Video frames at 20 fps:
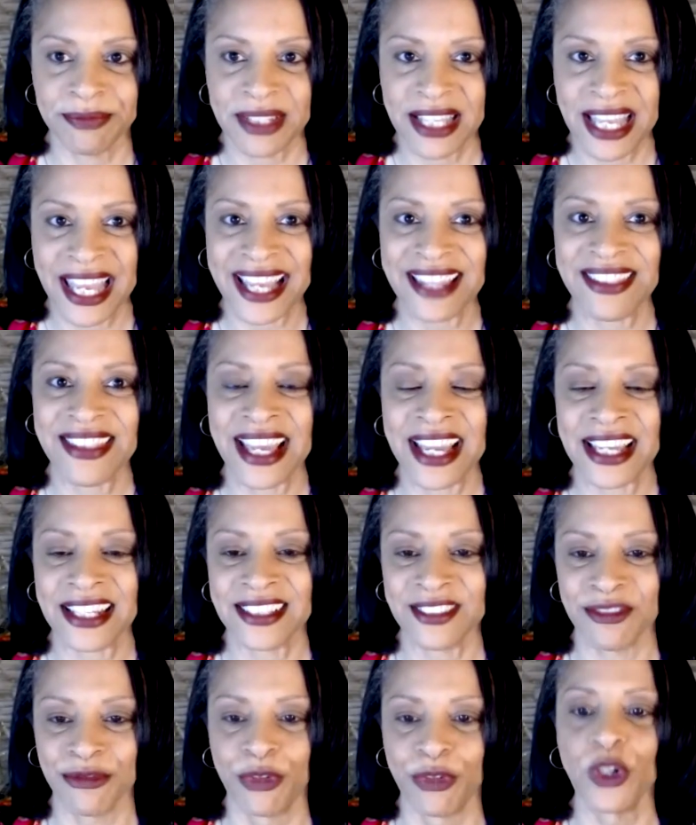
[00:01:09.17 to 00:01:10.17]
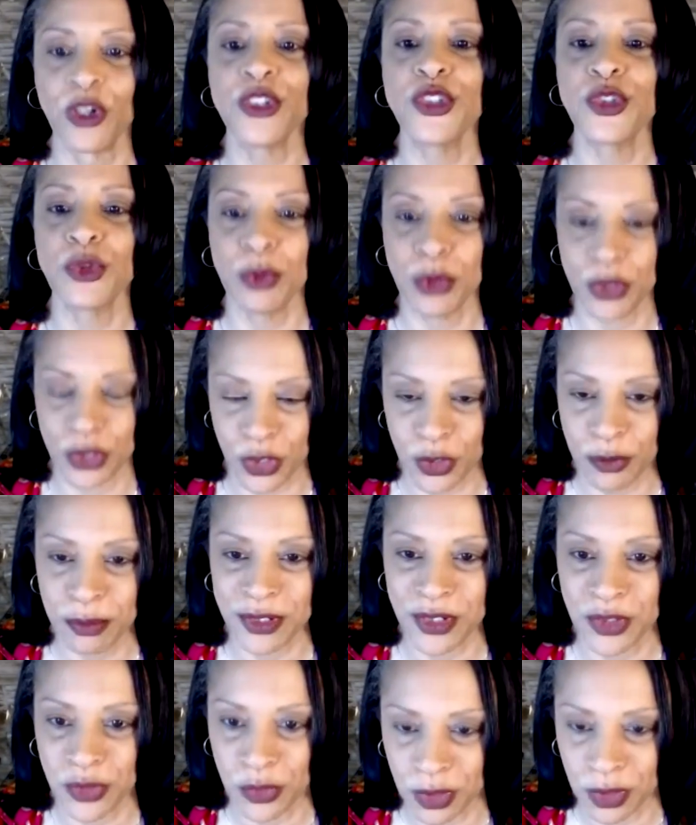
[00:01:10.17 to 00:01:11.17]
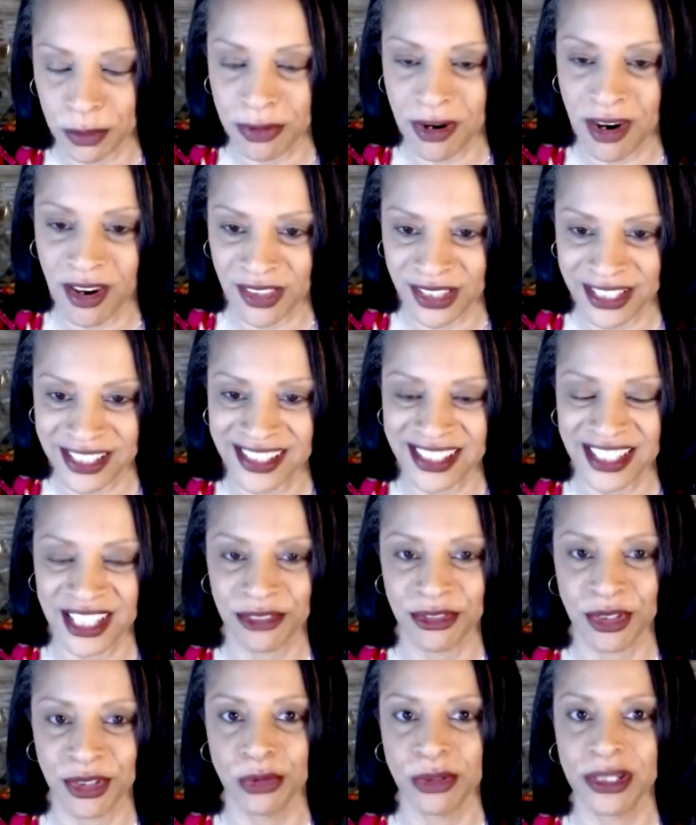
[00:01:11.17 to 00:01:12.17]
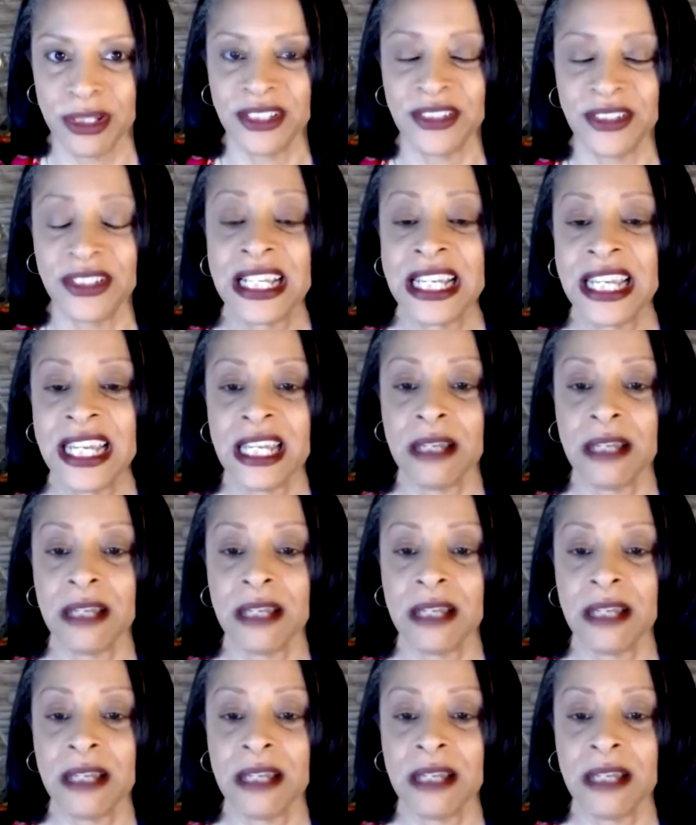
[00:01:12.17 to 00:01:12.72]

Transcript: had that virtual open door policy, if you will,